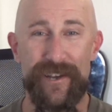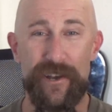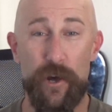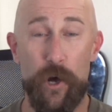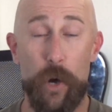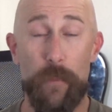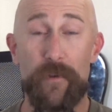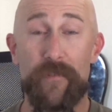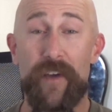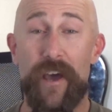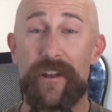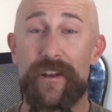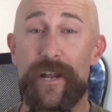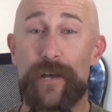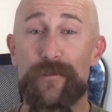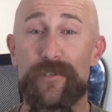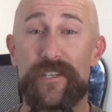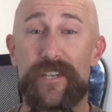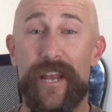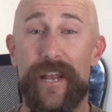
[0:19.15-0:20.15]
Hope you've had an
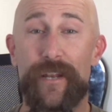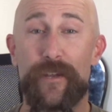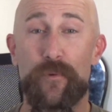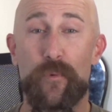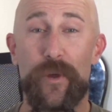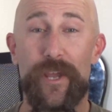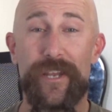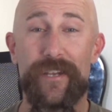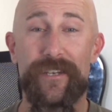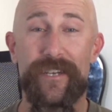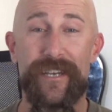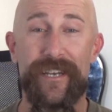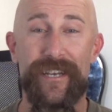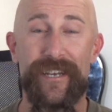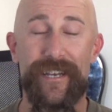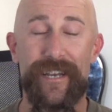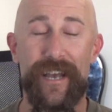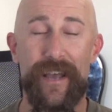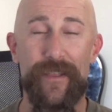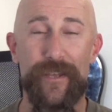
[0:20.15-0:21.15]
outstanding week
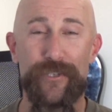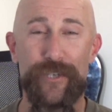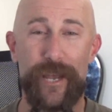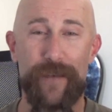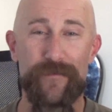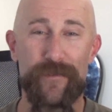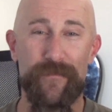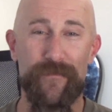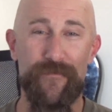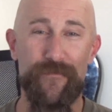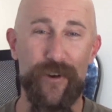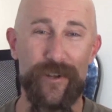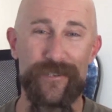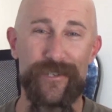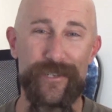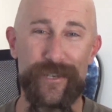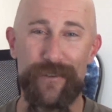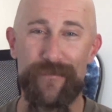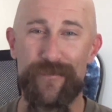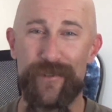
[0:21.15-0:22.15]
and that you have some fun
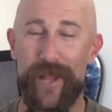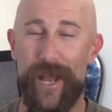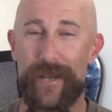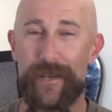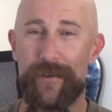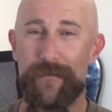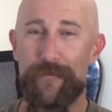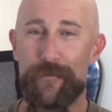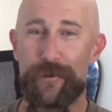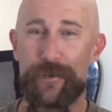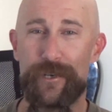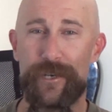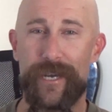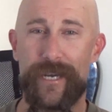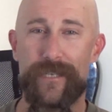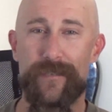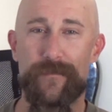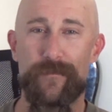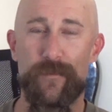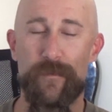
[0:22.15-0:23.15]
stuff lined up for
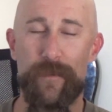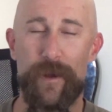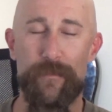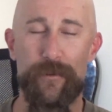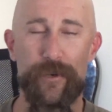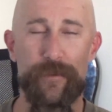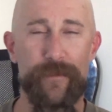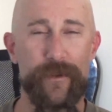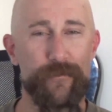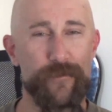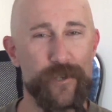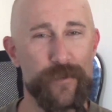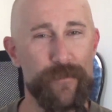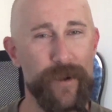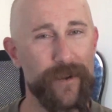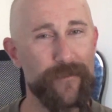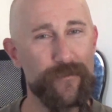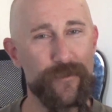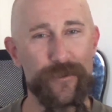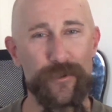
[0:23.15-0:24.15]
tonight. Remember to be
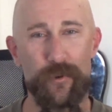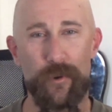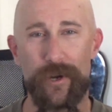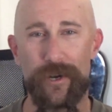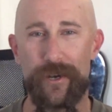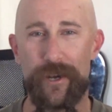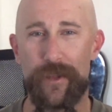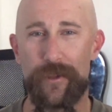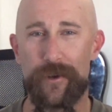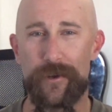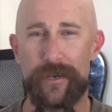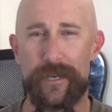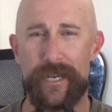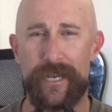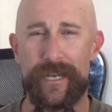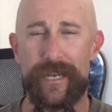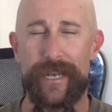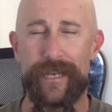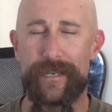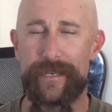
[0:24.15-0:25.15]
respectful to one another
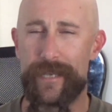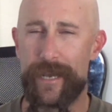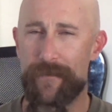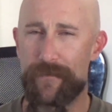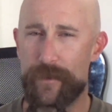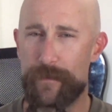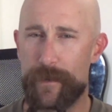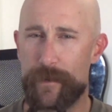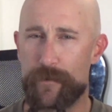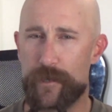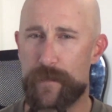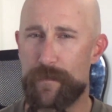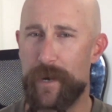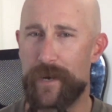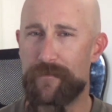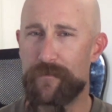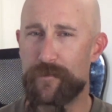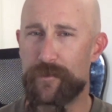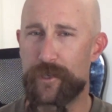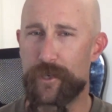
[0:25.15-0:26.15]
and definitely be
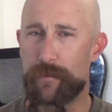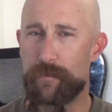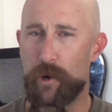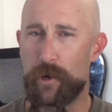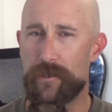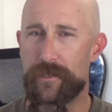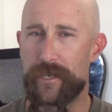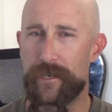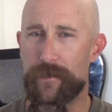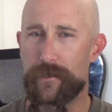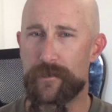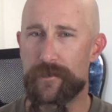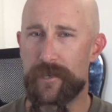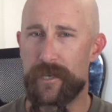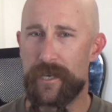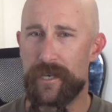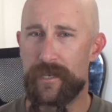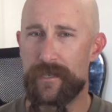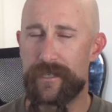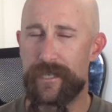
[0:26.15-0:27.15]
respectful to your bartenders.
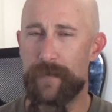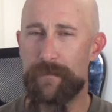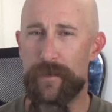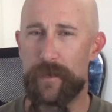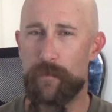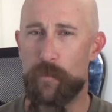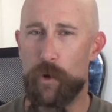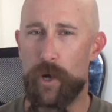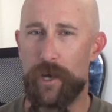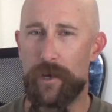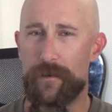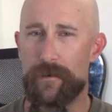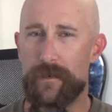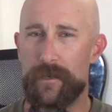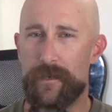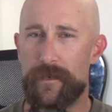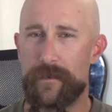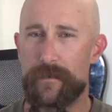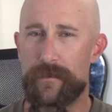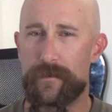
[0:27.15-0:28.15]
Tip them well.
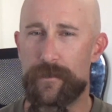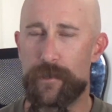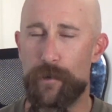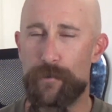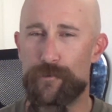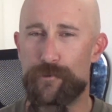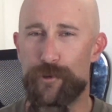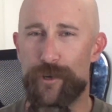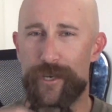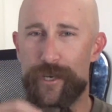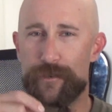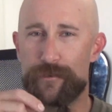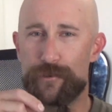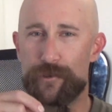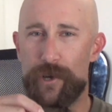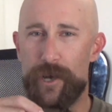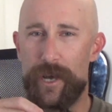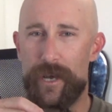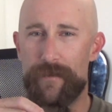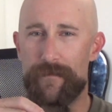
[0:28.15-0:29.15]
Don't drink and
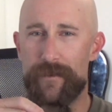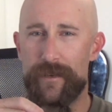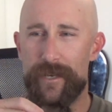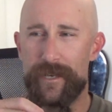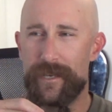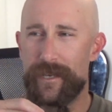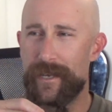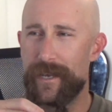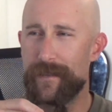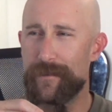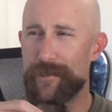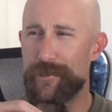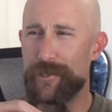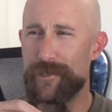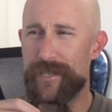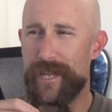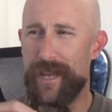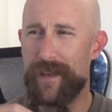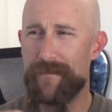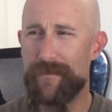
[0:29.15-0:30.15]
drive. And let's
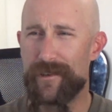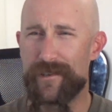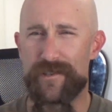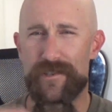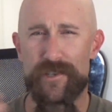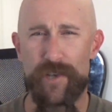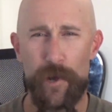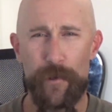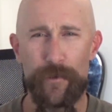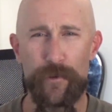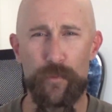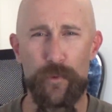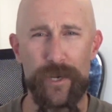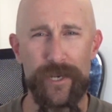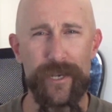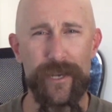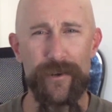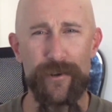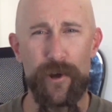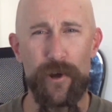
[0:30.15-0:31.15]
just have a solid
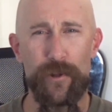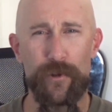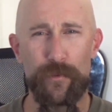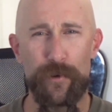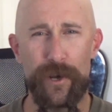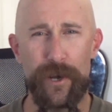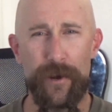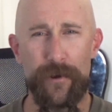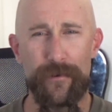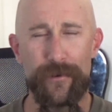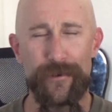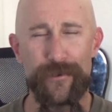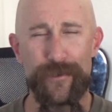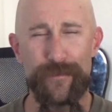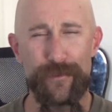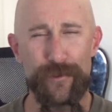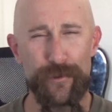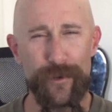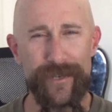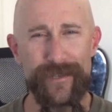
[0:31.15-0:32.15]
weekend all around. There's
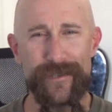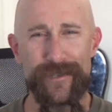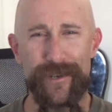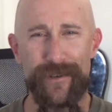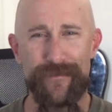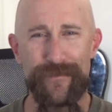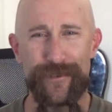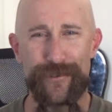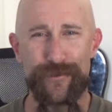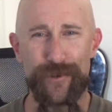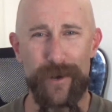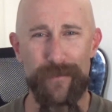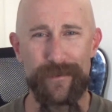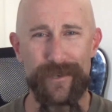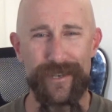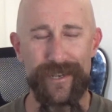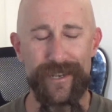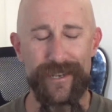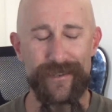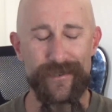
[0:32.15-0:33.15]
some great stuff that dropped
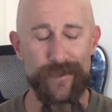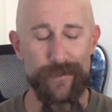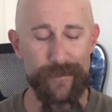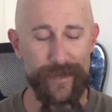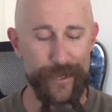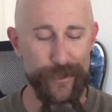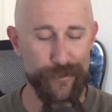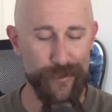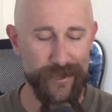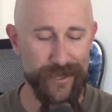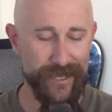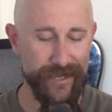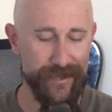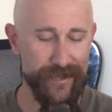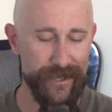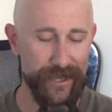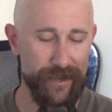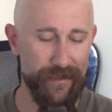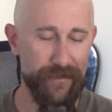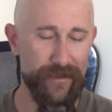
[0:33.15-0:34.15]
today, some interesting
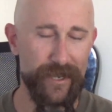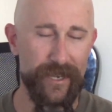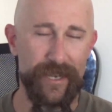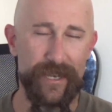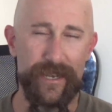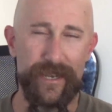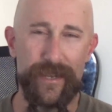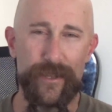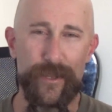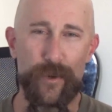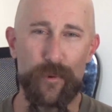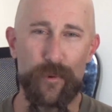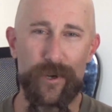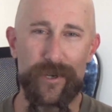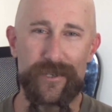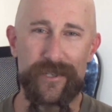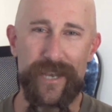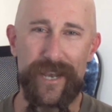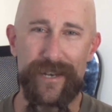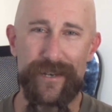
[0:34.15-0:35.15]
stuff that we're
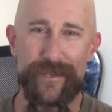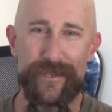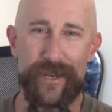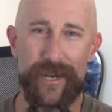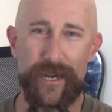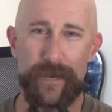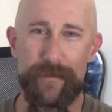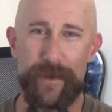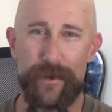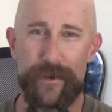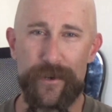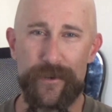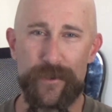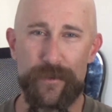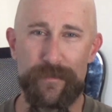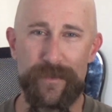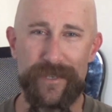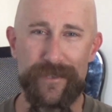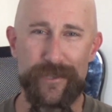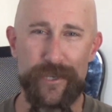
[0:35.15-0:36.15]
excited to talk about here at the
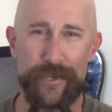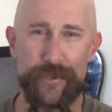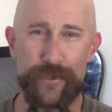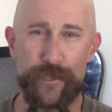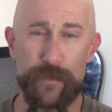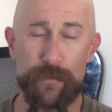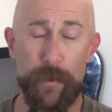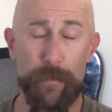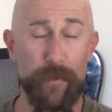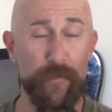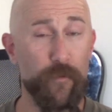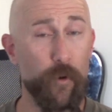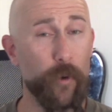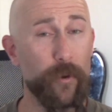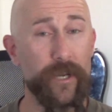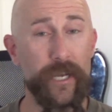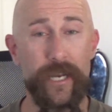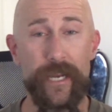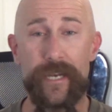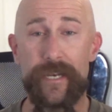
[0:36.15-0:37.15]
Beat Sessions. But before we
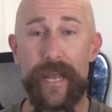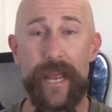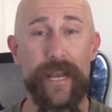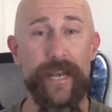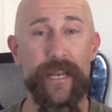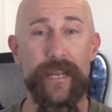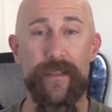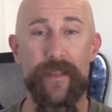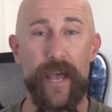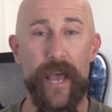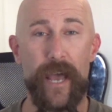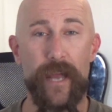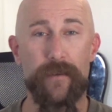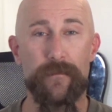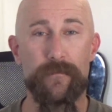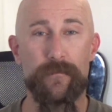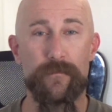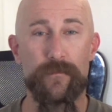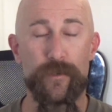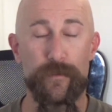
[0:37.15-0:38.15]
get into any of that,
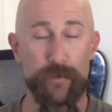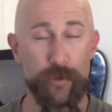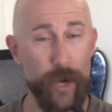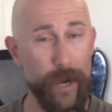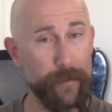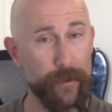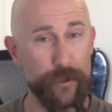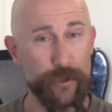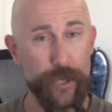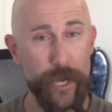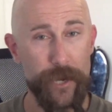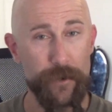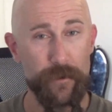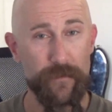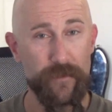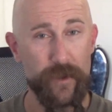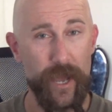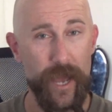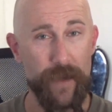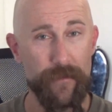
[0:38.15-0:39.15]
Subscribe to the channel if
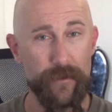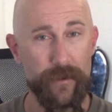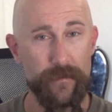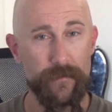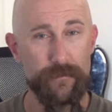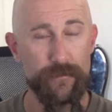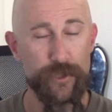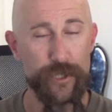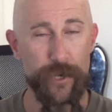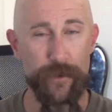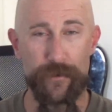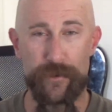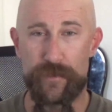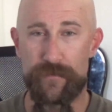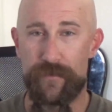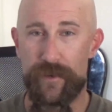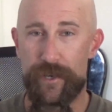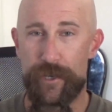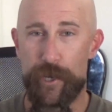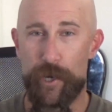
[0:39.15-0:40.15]
you haven't. Share this
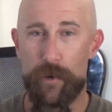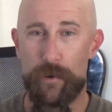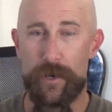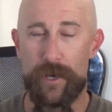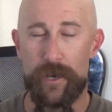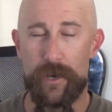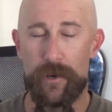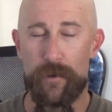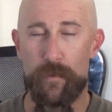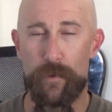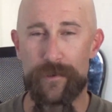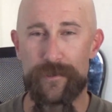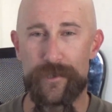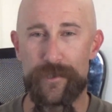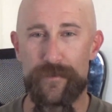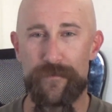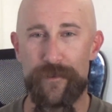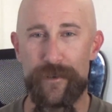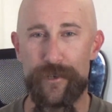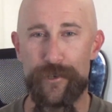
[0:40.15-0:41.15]
video once
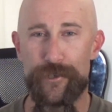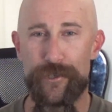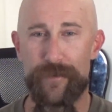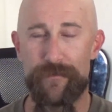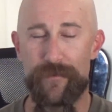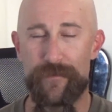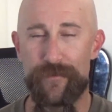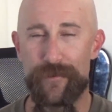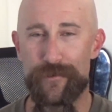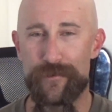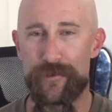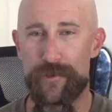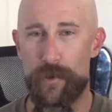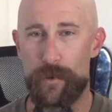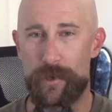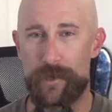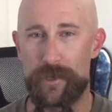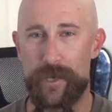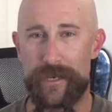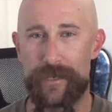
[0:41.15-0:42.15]
it's finished if you feel so
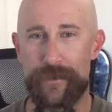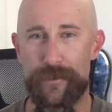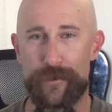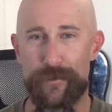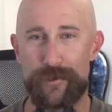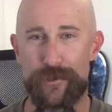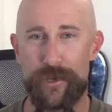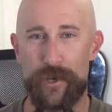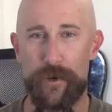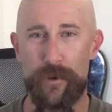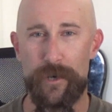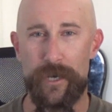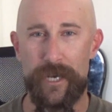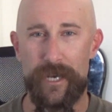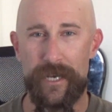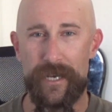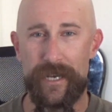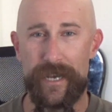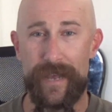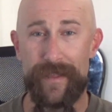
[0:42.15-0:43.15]
inclined to do so.
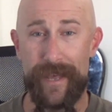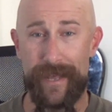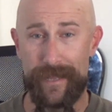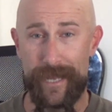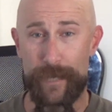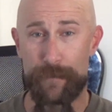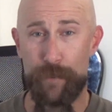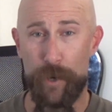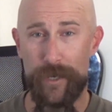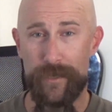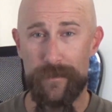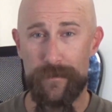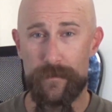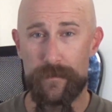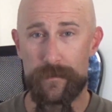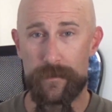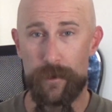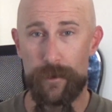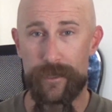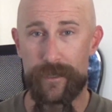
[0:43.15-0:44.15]
And that like button,
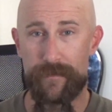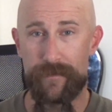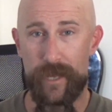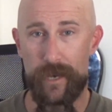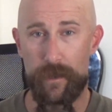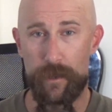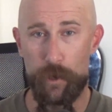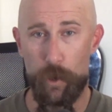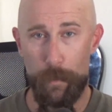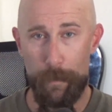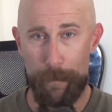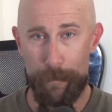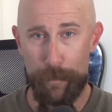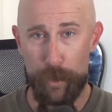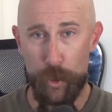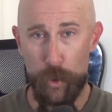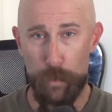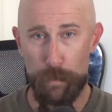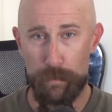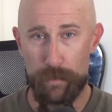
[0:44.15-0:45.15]
go ahead and give that a little
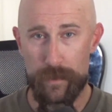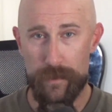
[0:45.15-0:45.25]
boop.